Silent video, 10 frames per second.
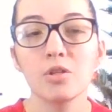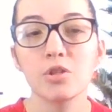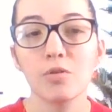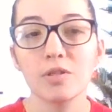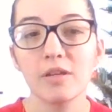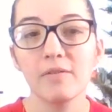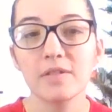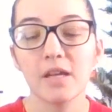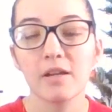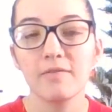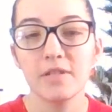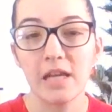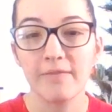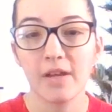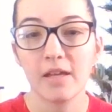Joseph, son of
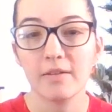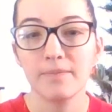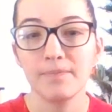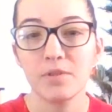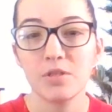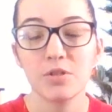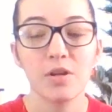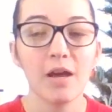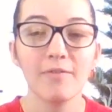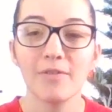David, do not